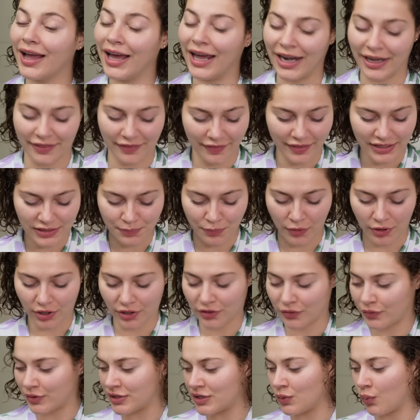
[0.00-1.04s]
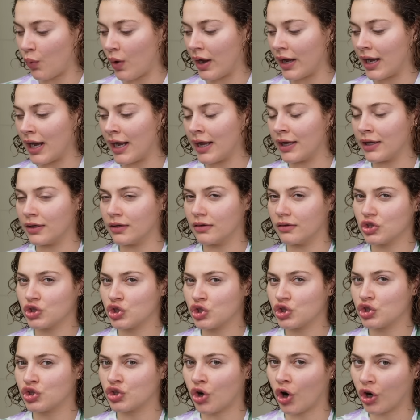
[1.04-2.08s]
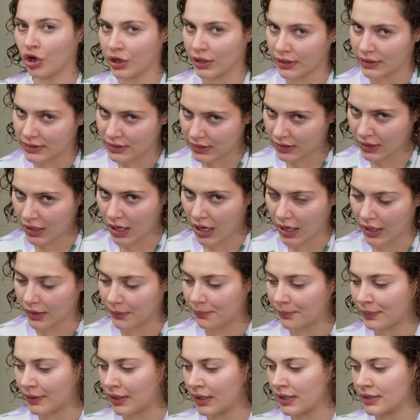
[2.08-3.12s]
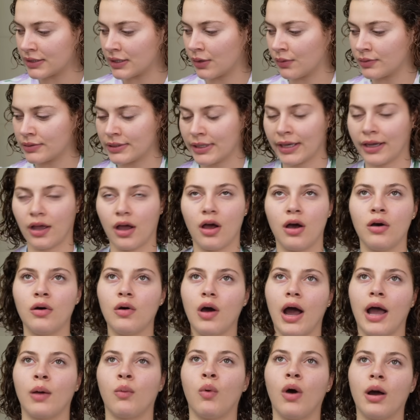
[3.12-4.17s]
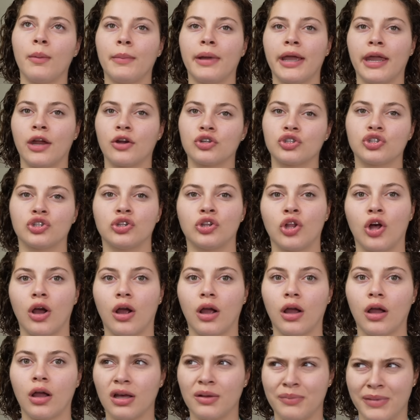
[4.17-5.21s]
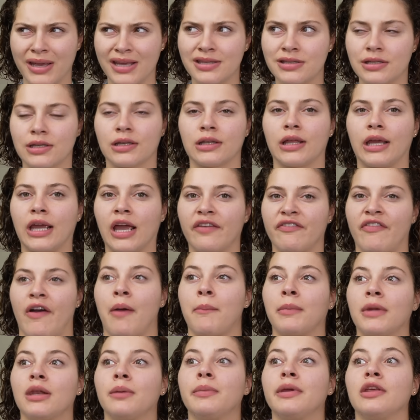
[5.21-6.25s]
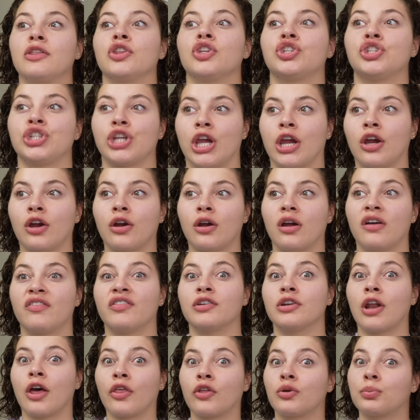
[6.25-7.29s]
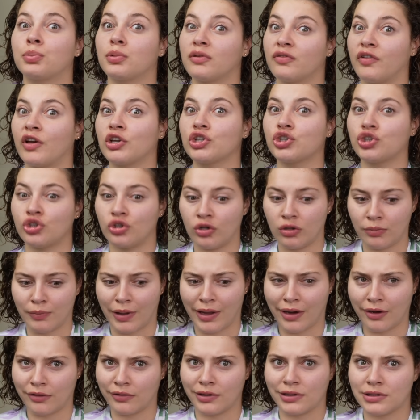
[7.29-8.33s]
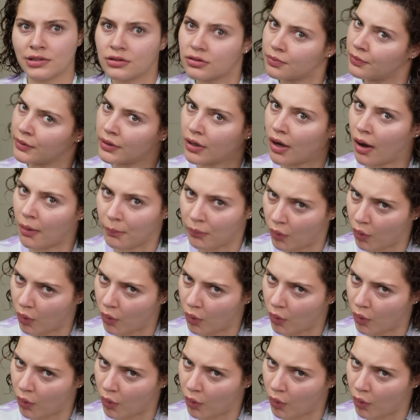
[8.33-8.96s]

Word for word: I think that's part of the reason why I started to cut because I was like, oh, I want my hair to look amazing. Like if I'm gonna be in the chair of another professional, my hair needs to be on